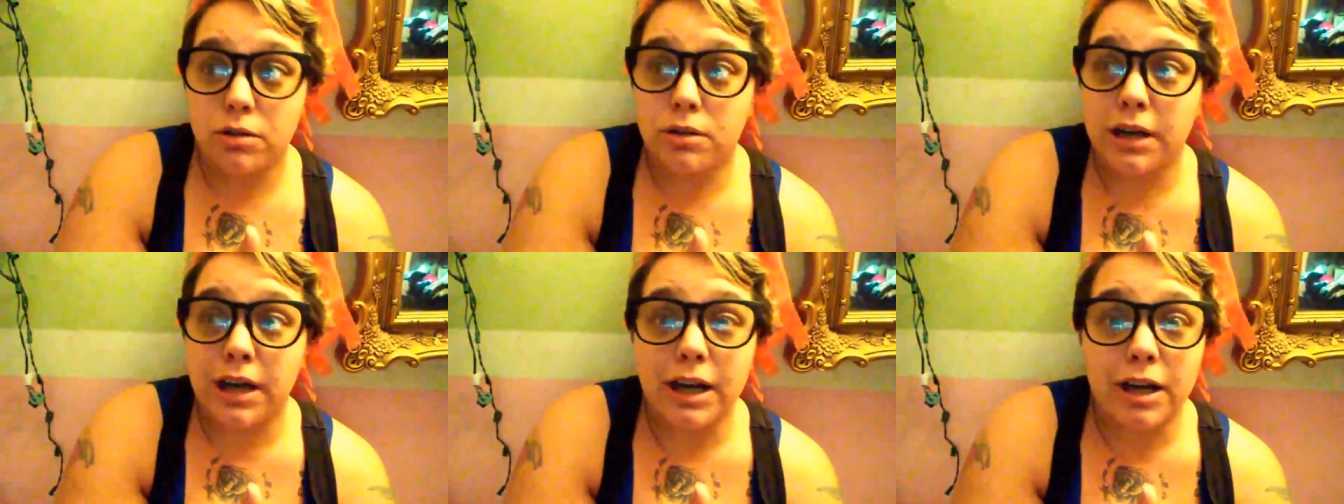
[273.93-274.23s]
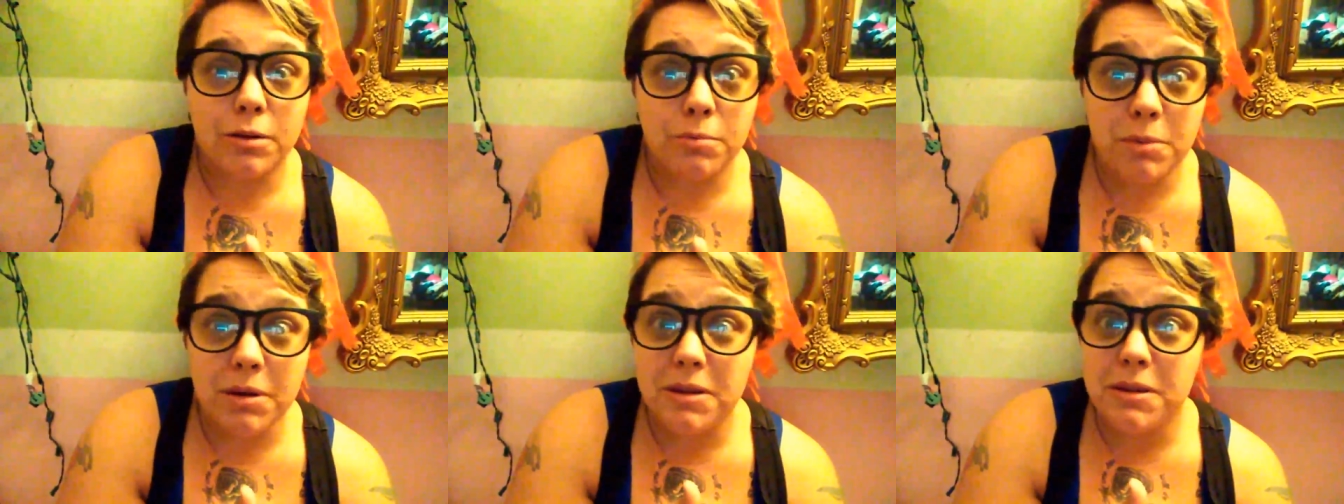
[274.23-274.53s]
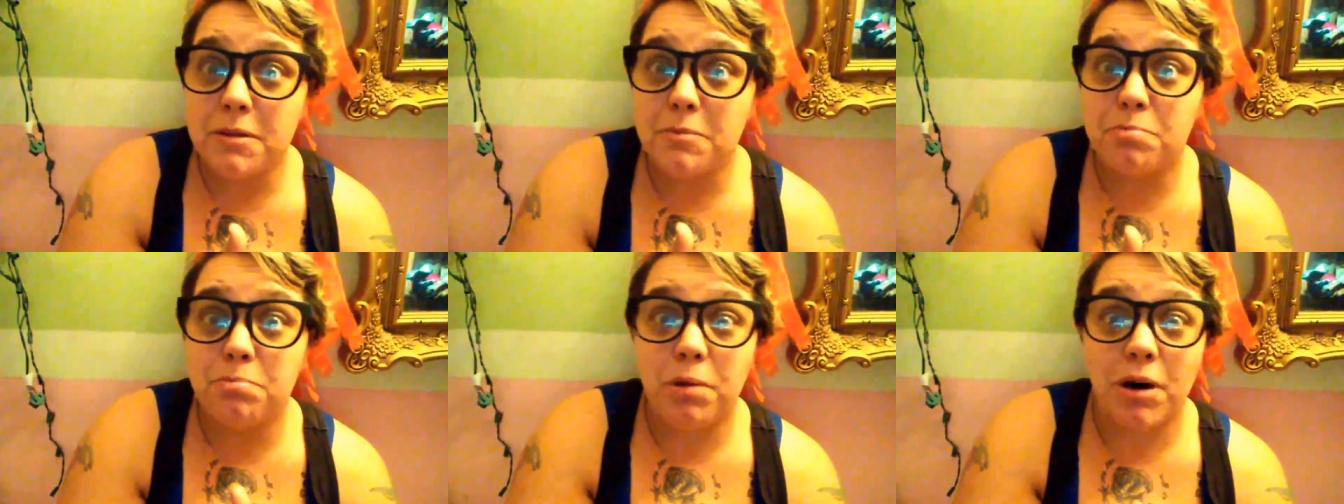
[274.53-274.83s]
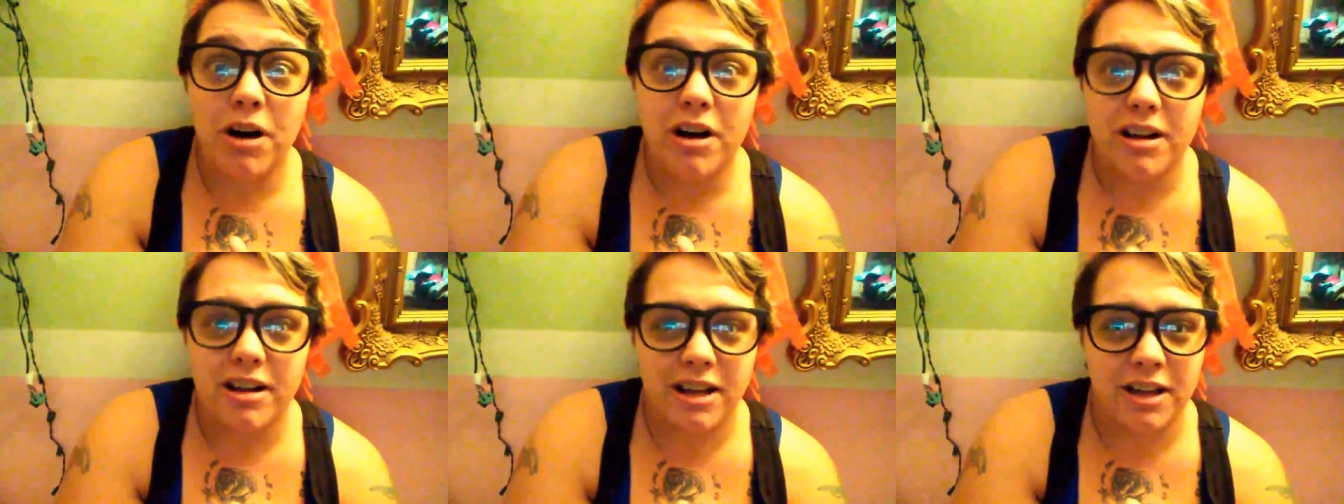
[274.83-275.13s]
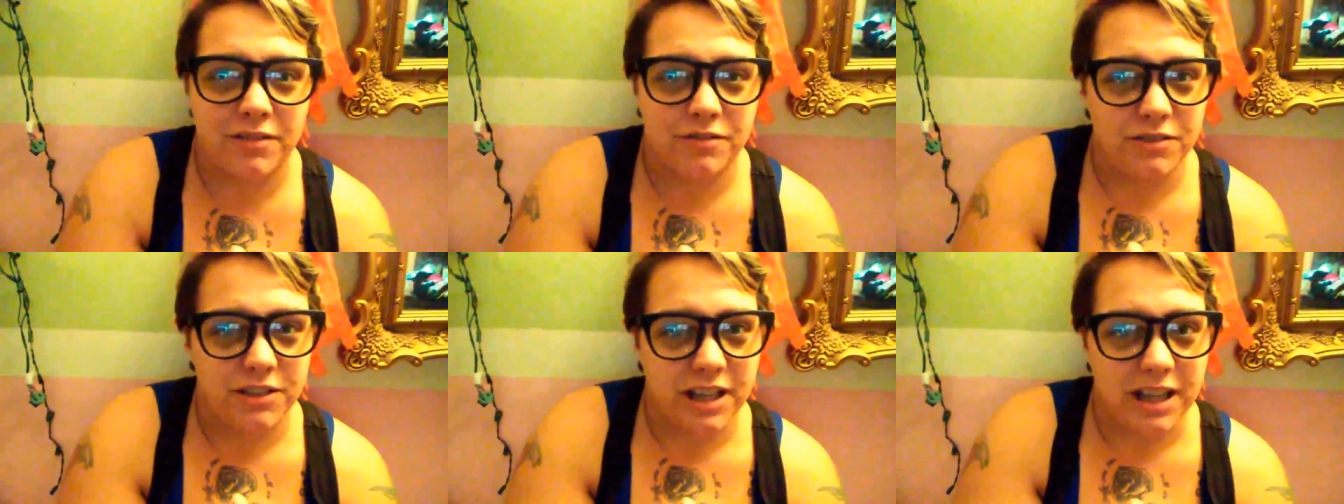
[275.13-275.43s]
kick them in the butt
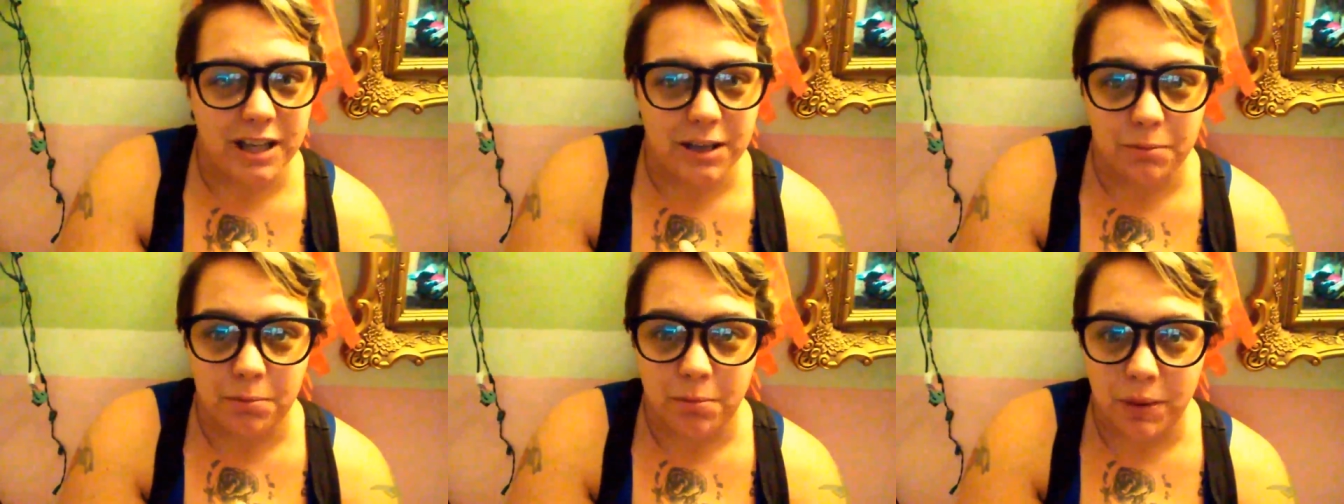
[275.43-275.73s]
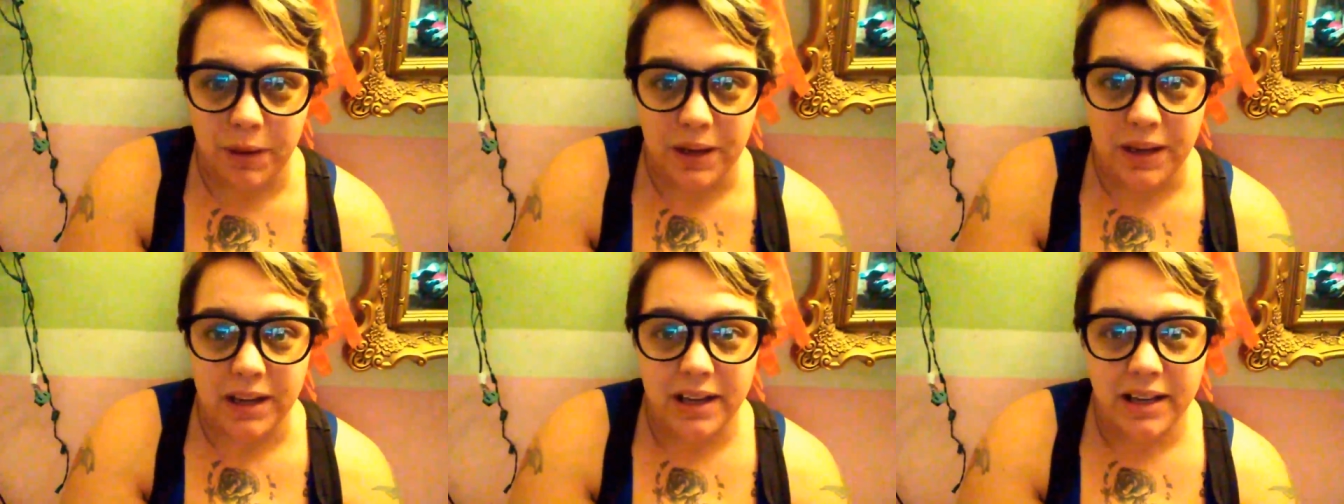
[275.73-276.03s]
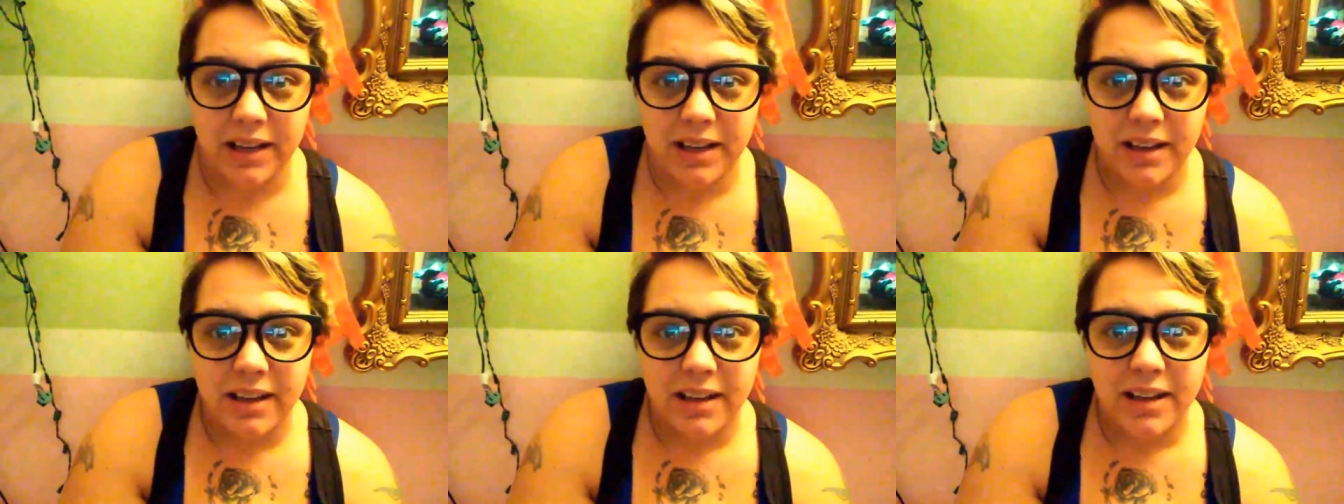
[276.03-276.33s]
if need be,